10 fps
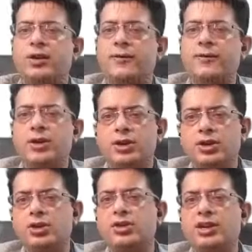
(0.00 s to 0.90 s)
of
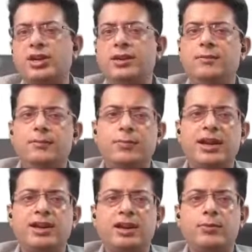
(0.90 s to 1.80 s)
urinary
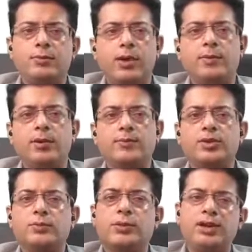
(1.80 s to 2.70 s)
bladder
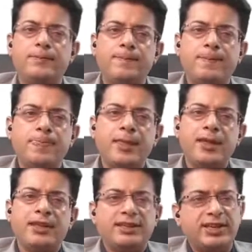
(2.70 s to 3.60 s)
problems. But
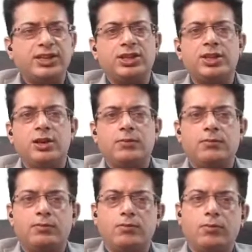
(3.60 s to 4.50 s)
since
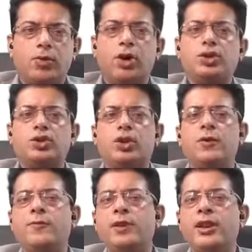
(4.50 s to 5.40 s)
most
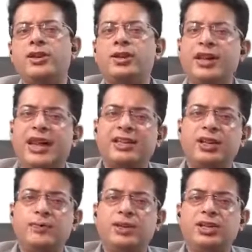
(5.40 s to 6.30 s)
of our
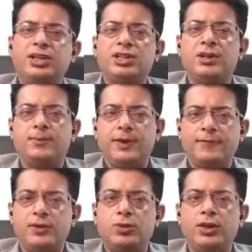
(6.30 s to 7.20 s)
international patients, they
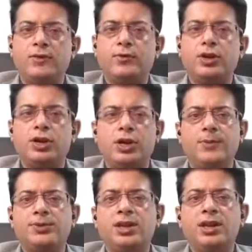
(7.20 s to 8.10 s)
prefer going for
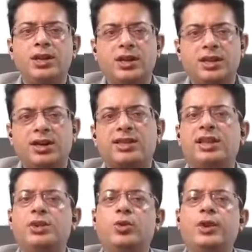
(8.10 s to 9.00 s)
herbs
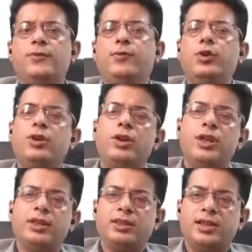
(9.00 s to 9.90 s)
rather than going for
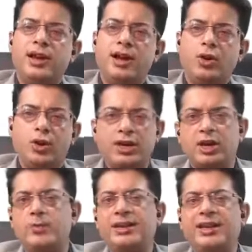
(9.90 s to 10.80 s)
the
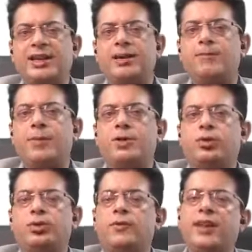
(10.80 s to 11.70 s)
organometallic
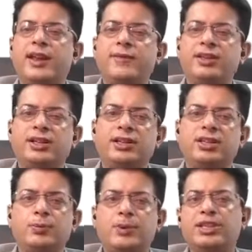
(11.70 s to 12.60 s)
compounds, so we are having
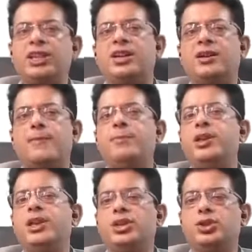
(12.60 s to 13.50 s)
certain special
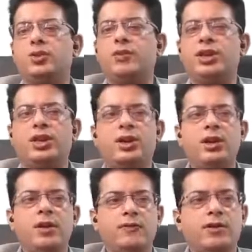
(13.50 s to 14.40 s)
combinations over
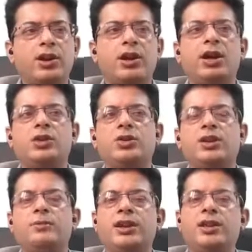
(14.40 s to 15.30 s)
here for
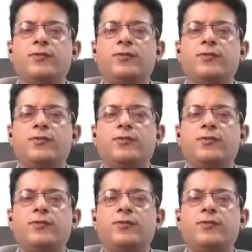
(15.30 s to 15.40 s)
atonic bladder